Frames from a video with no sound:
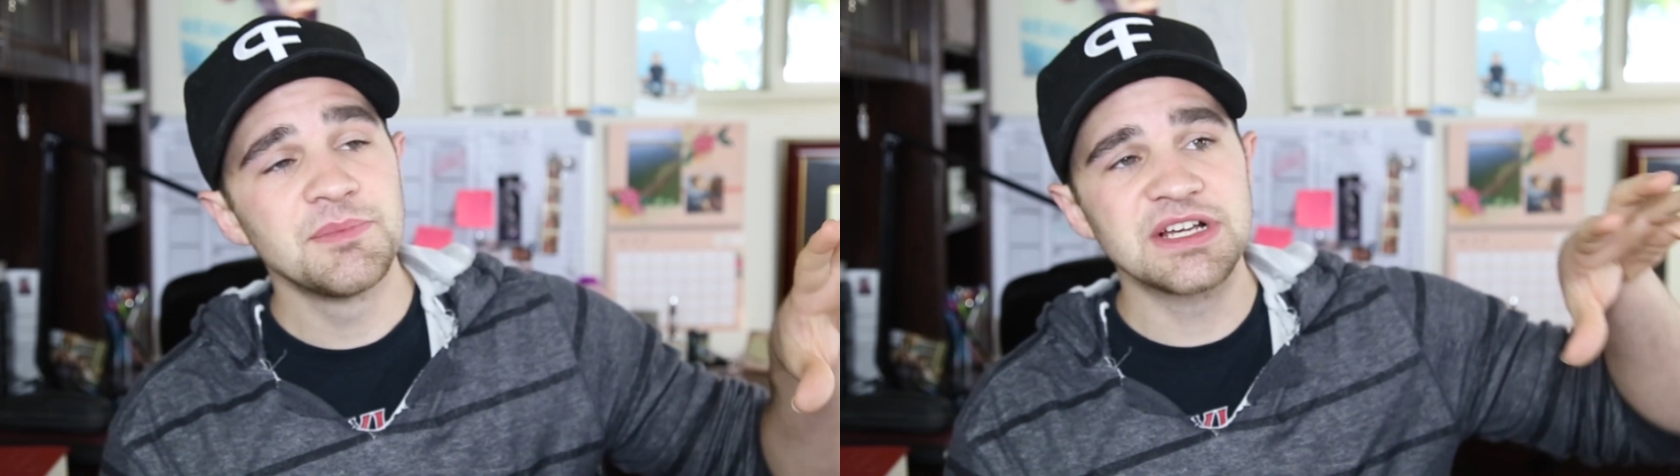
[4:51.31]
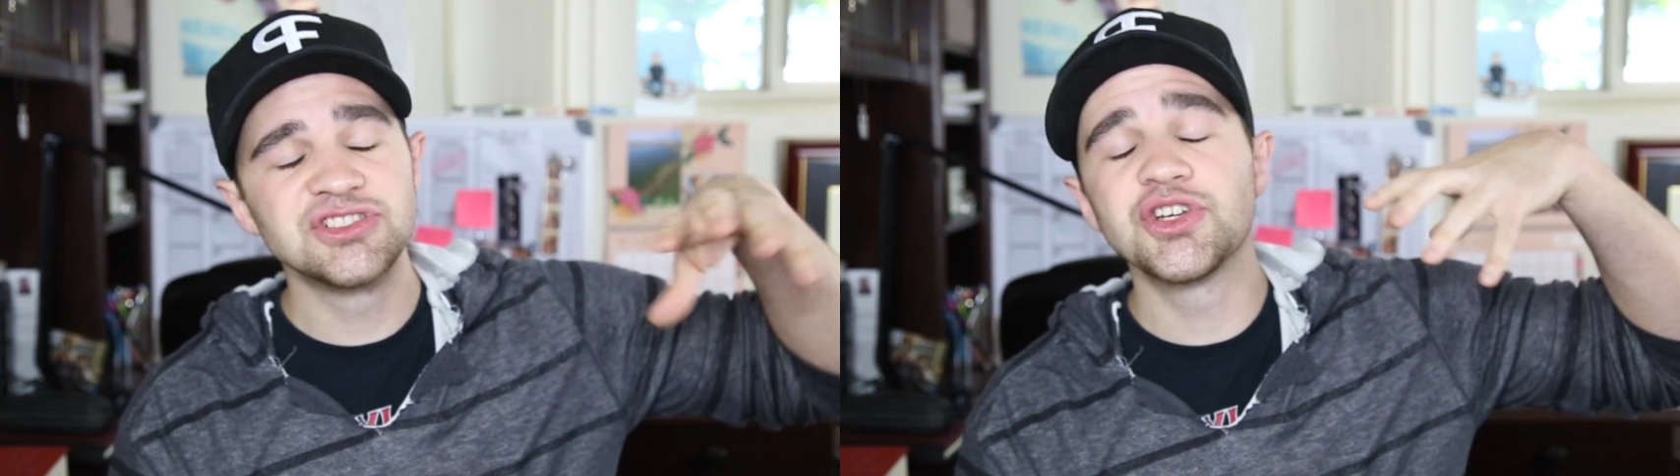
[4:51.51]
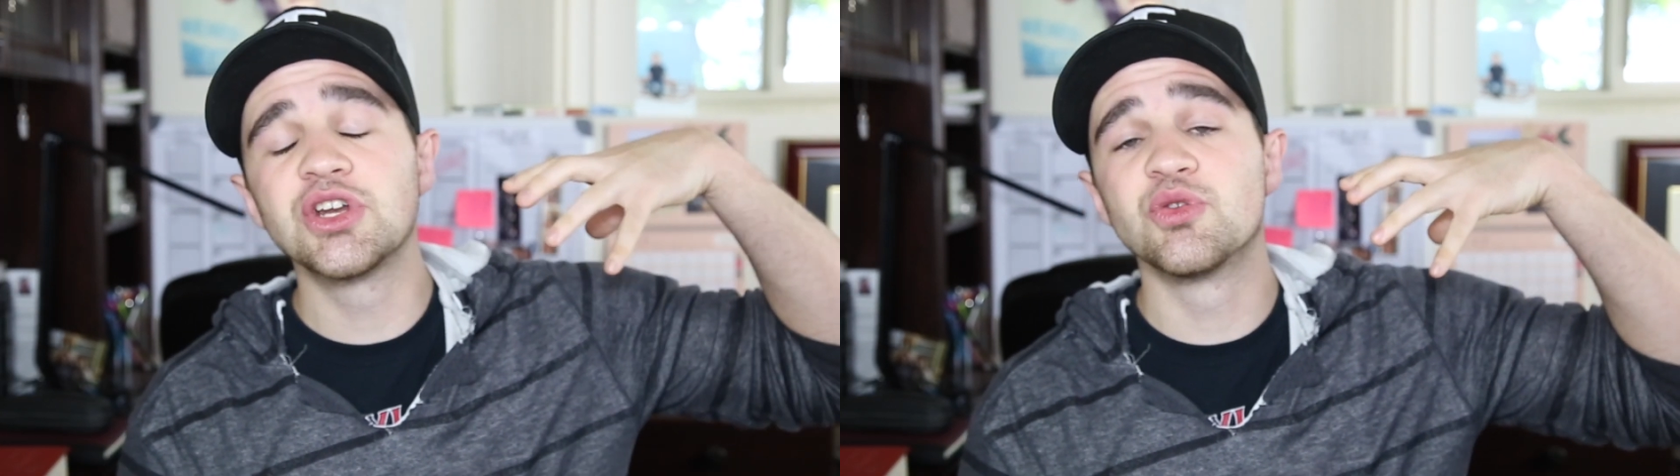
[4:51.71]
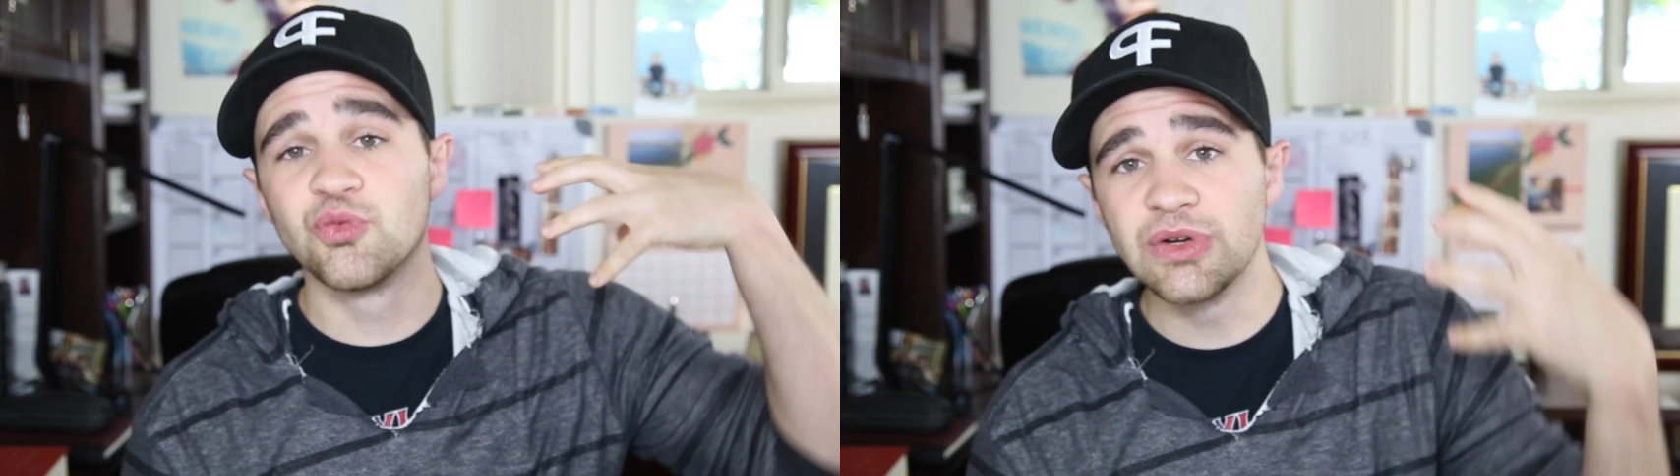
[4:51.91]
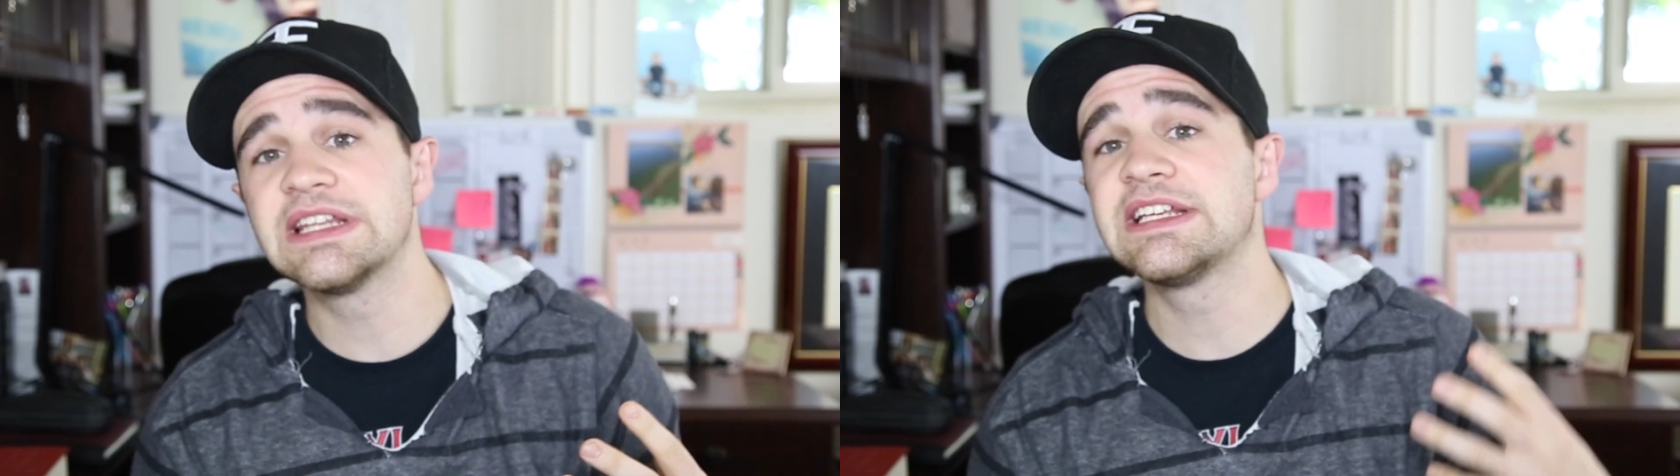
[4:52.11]
because you
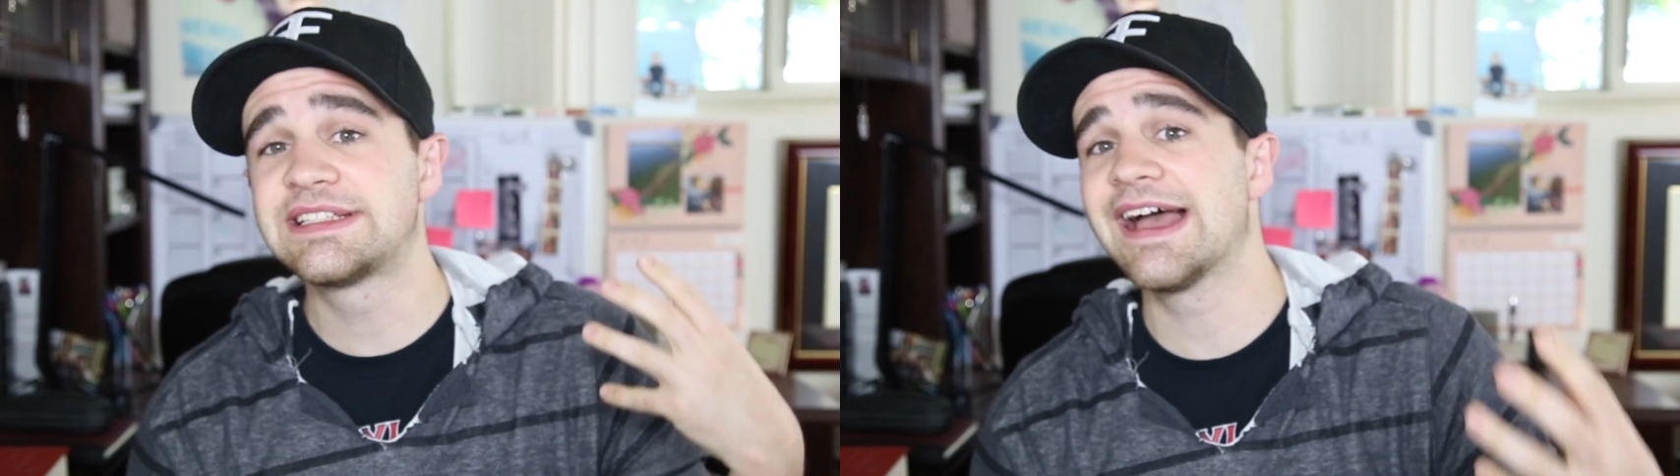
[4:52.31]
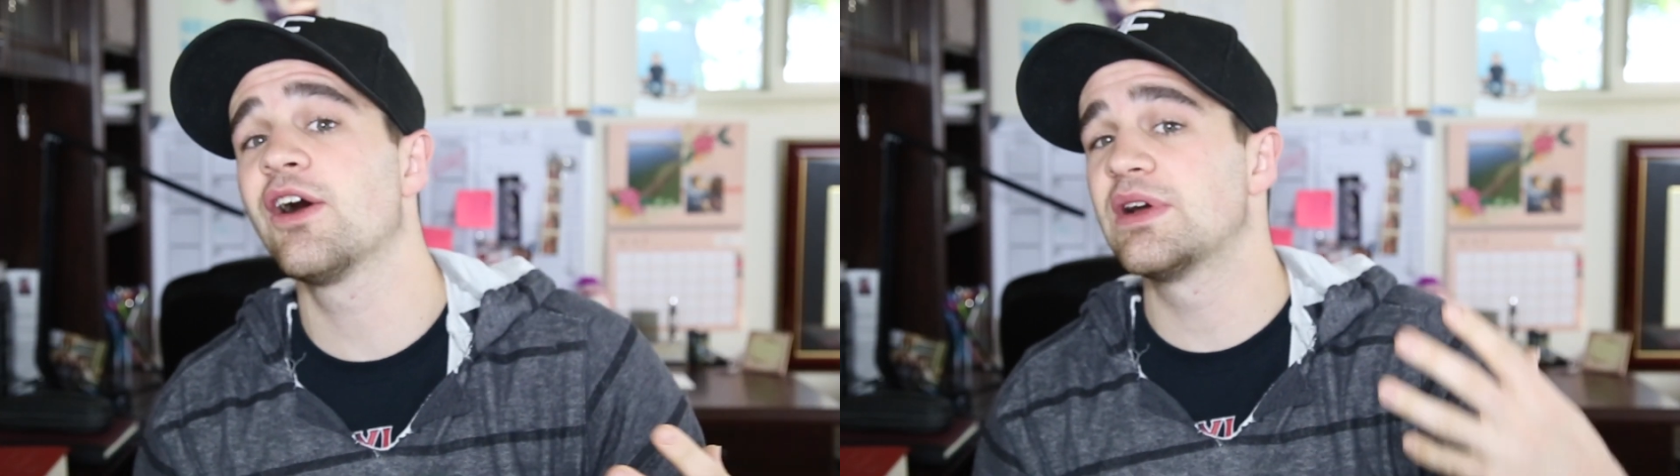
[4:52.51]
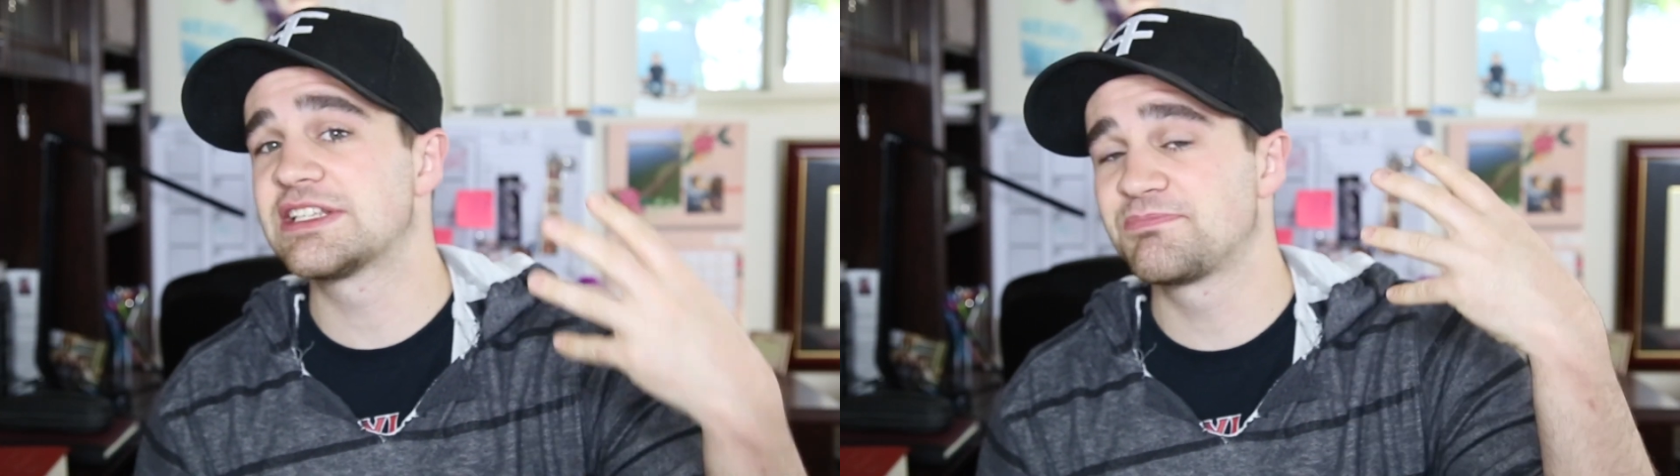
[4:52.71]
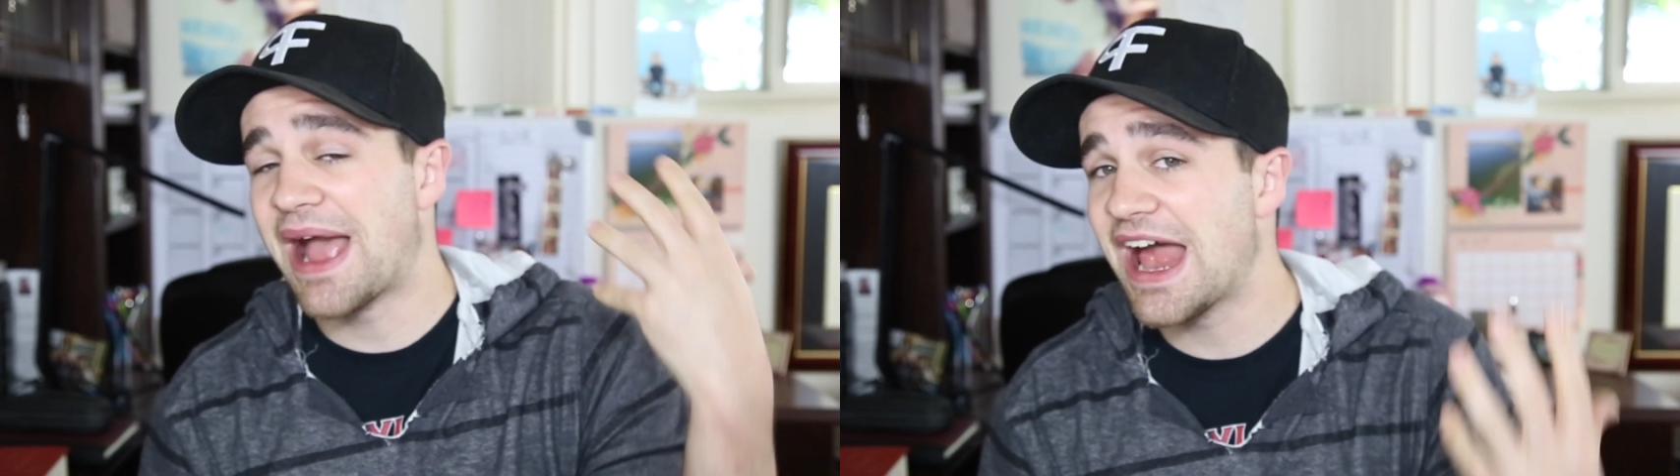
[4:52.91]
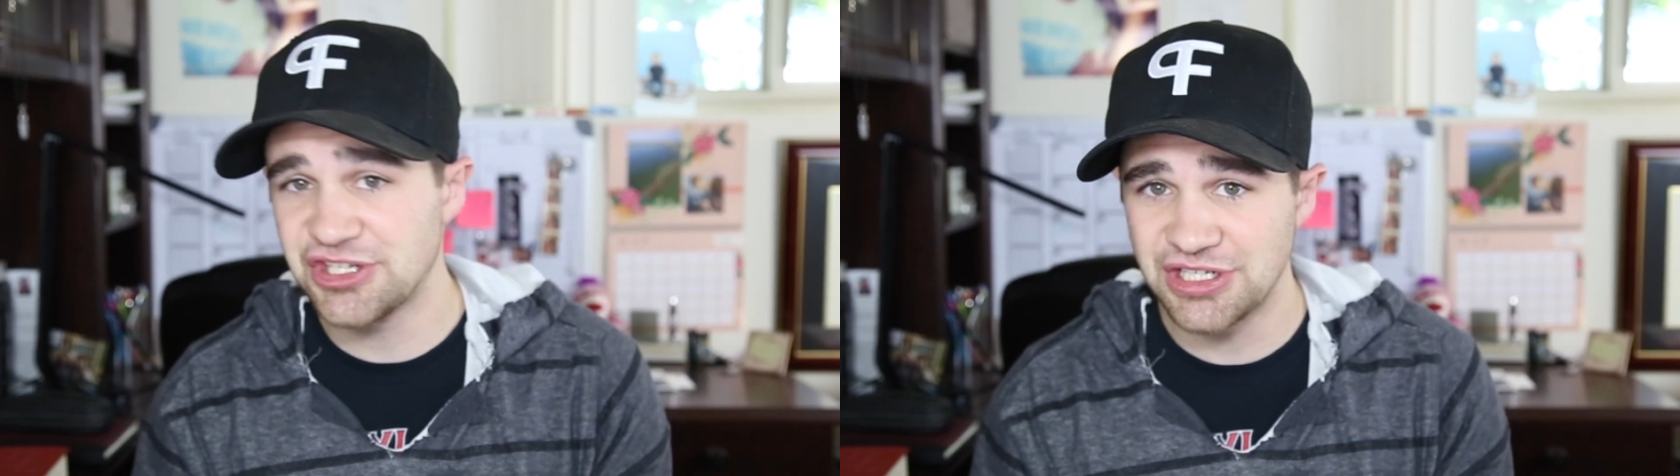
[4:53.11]
can really tell his
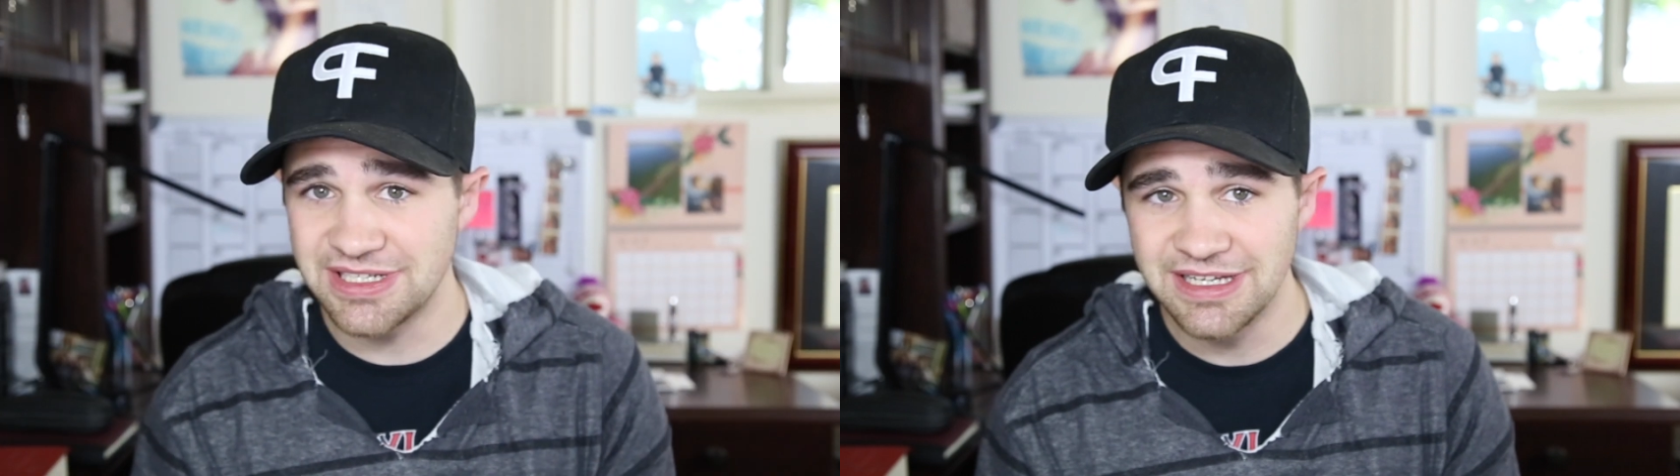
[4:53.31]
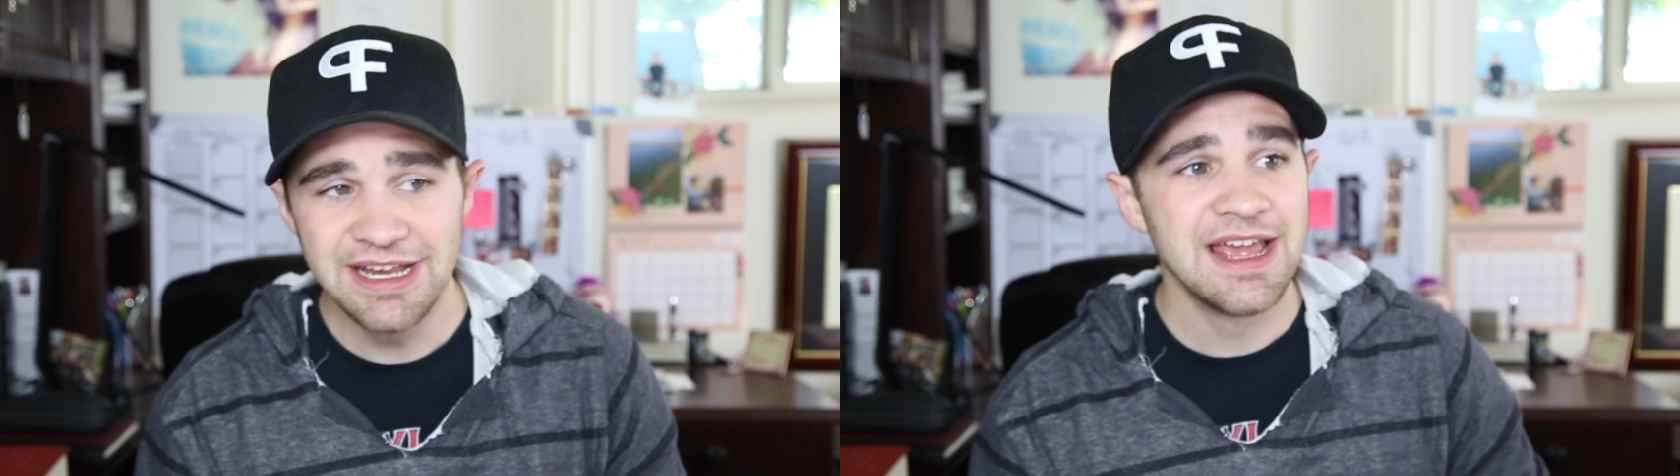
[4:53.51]
passion